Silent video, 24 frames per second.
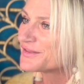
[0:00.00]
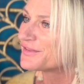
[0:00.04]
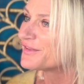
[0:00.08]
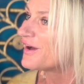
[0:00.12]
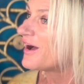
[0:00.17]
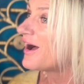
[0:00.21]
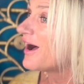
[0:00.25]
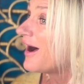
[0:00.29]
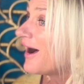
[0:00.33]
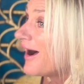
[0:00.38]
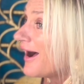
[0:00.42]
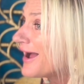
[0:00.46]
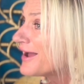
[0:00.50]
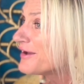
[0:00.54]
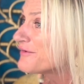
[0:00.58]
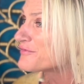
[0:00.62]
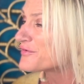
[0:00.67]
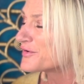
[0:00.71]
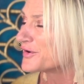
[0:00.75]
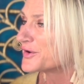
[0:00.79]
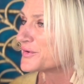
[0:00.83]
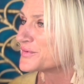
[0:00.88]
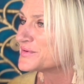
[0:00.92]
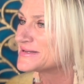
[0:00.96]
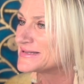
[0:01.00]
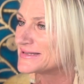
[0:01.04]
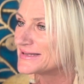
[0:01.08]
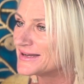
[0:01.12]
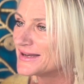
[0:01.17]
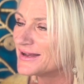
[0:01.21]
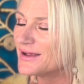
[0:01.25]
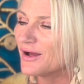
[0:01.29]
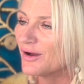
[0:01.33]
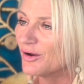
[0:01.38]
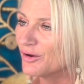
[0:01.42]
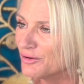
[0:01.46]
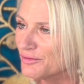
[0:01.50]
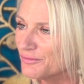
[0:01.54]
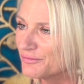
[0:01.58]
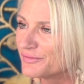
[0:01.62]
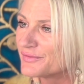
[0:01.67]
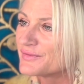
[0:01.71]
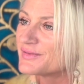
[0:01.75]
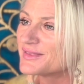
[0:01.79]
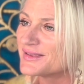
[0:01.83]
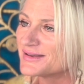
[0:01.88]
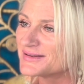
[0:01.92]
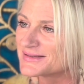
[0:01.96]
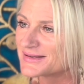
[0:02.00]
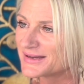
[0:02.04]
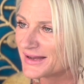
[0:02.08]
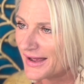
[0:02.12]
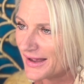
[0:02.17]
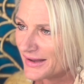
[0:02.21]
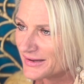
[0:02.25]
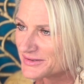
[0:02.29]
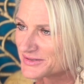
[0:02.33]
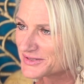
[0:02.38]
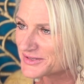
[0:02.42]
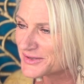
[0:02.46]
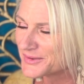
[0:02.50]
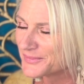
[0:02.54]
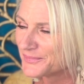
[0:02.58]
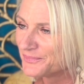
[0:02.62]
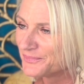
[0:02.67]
the high frequency of this gate.